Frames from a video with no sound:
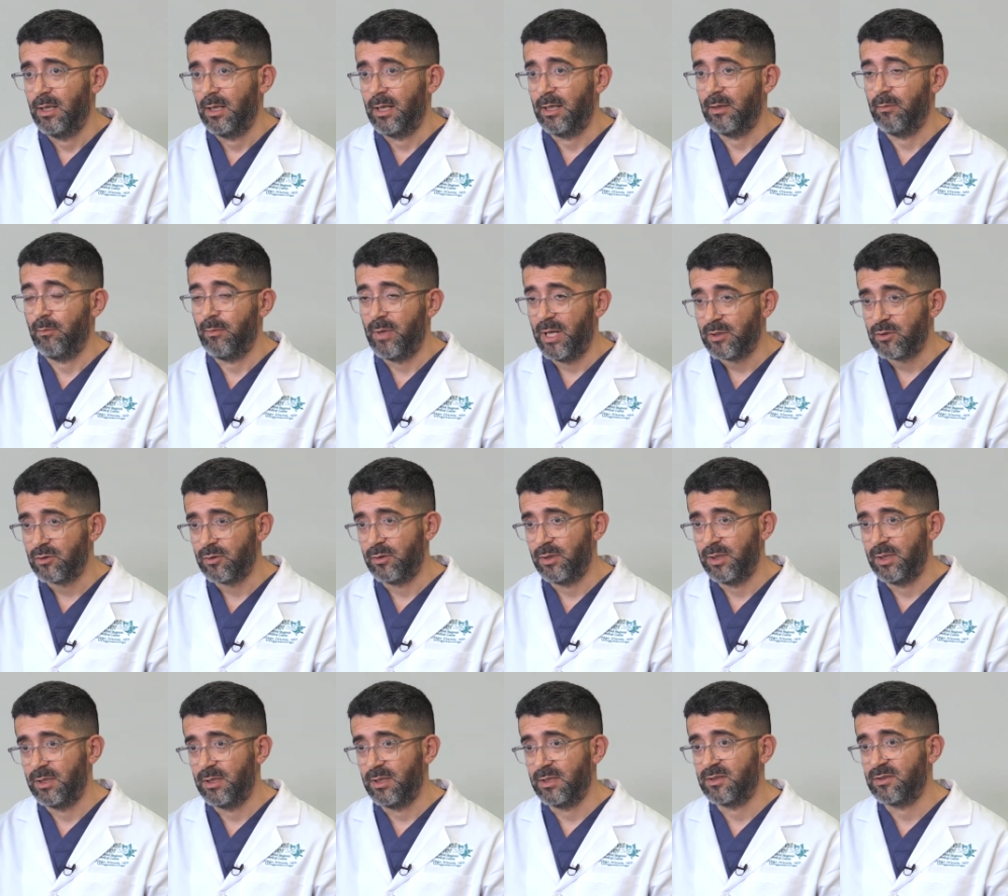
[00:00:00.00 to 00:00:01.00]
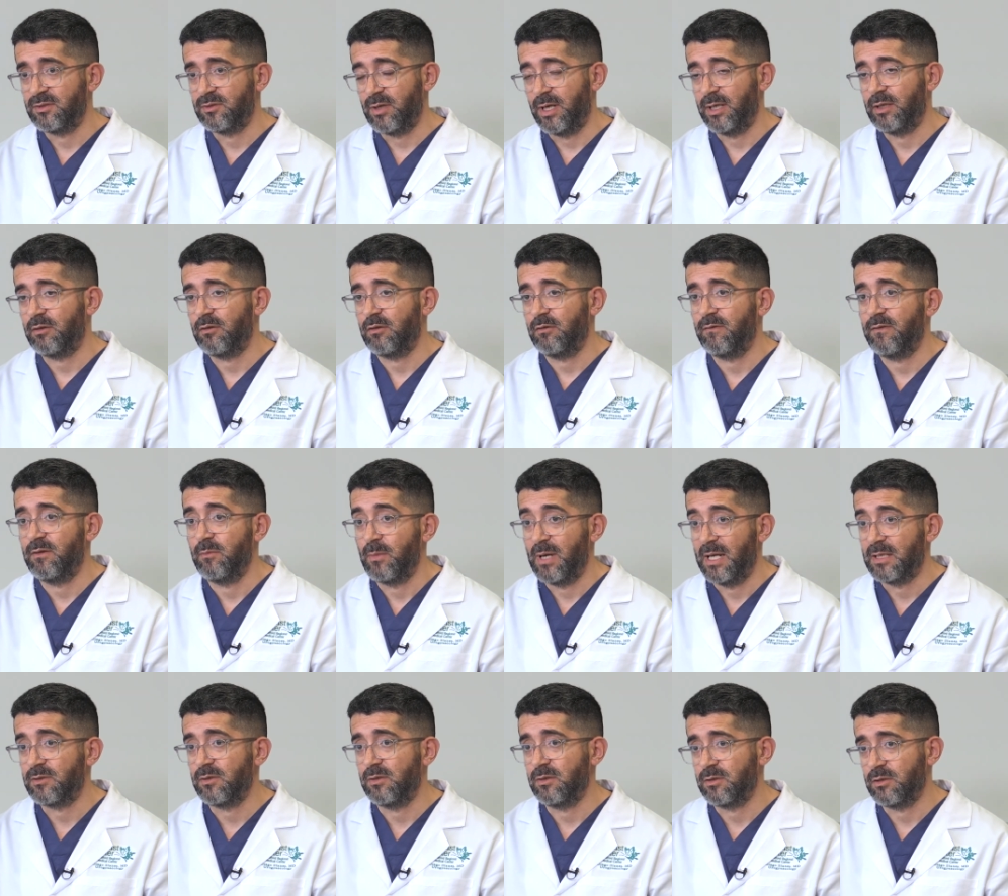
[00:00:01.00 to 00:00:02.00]
and measuring the strength of the
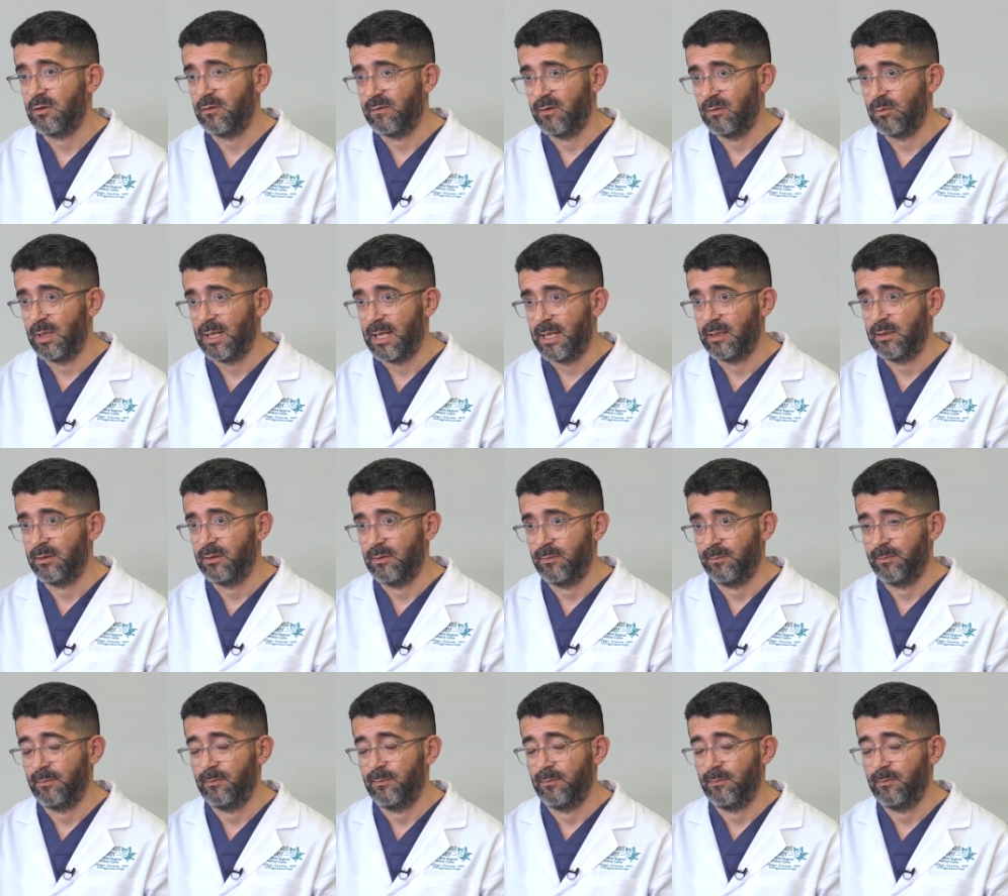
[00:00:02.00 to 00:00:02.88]
muscles of the bladder.